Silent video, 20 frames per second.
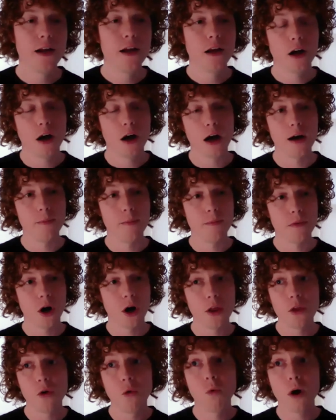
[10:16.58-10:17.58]
Um, on
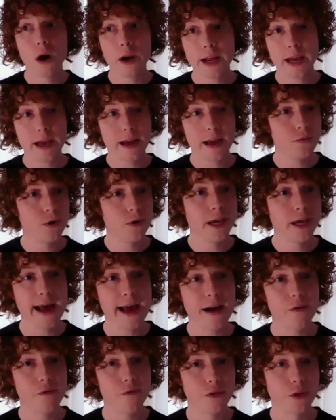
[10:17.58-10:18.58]
the one hand, we
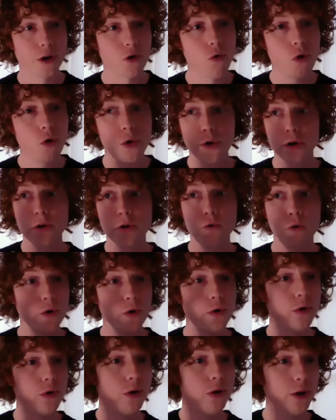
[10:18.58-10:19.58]
have the quote
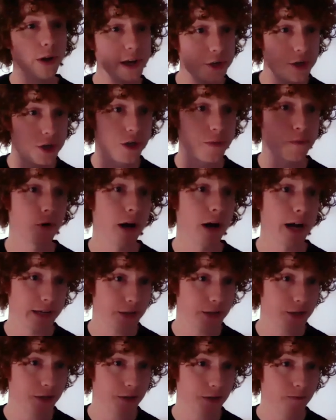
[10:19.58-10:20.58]
unquote list
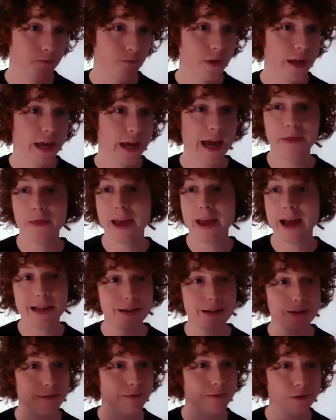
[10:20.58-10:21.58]
price. And that
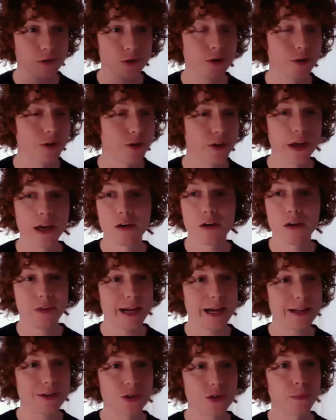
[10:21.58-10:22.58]
you could think of,
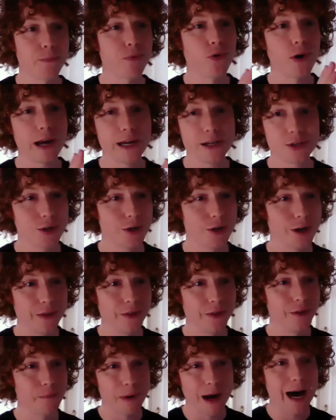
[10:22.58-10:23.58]
that's the price on the
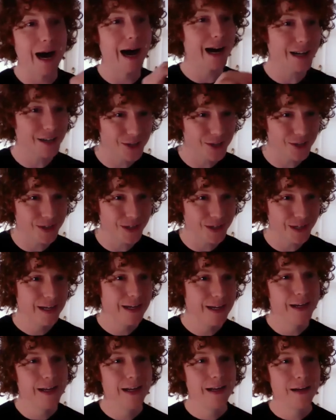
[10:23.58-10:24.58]
box.
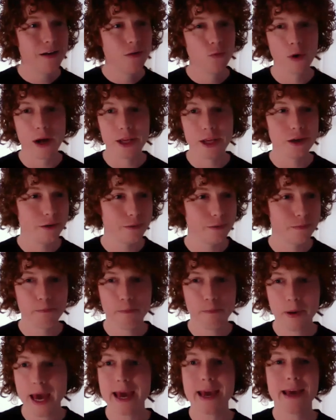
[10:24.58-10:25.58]
When you
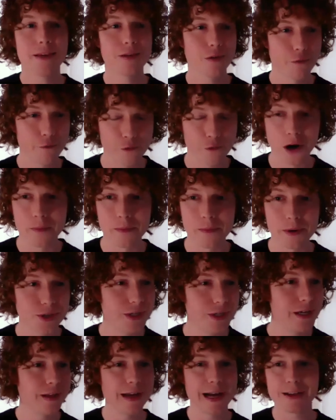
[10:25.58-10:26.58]
pay at the
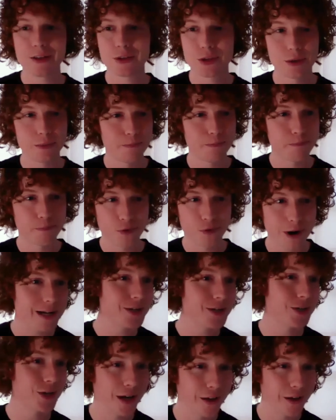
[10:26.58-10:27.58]
pharmacy, that's the price
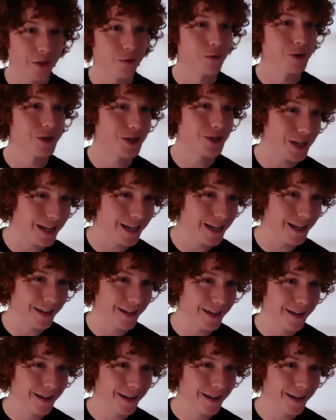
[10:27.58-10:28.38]
on the receipt.